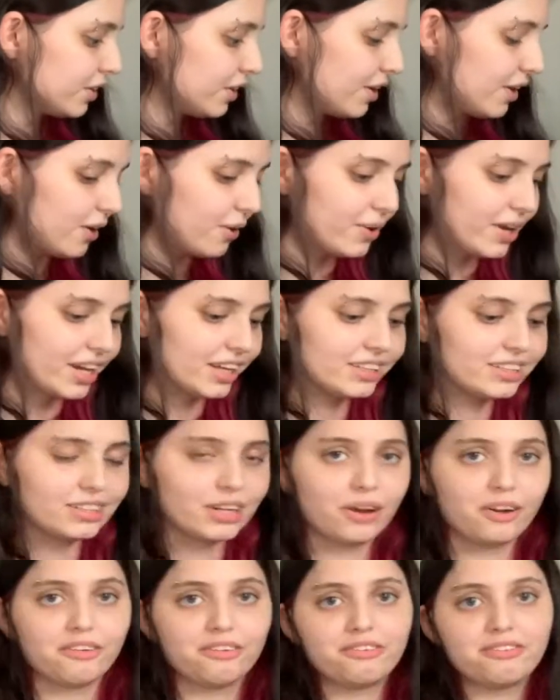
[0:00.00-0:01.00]
Okay,
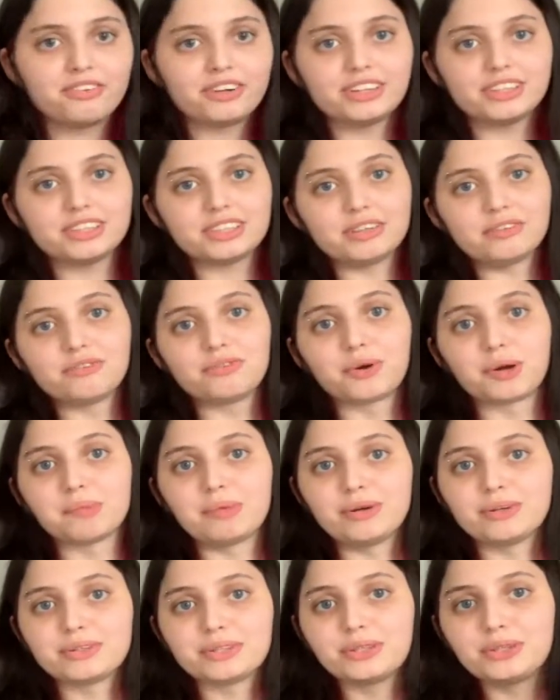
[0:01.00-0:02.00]
so first and
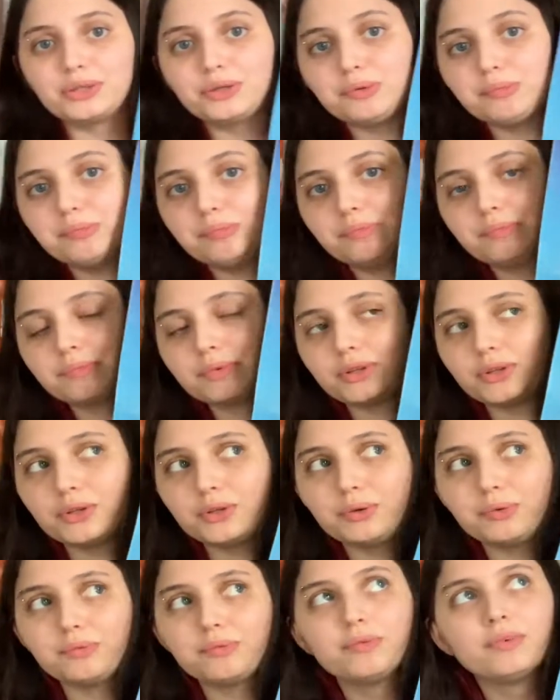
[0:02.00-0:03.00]
foremost,
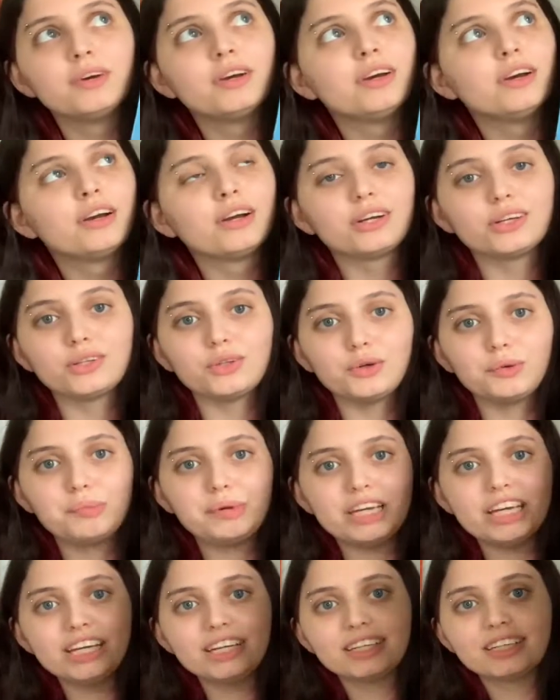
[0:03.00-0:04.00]

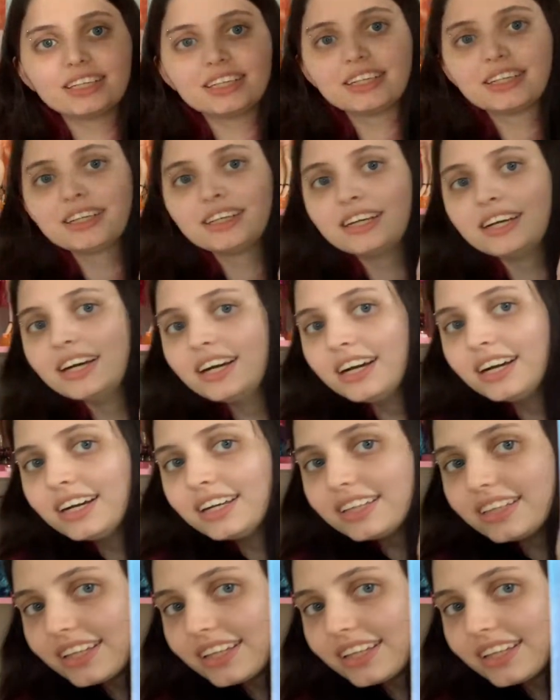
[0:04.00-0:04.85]
Glooby, the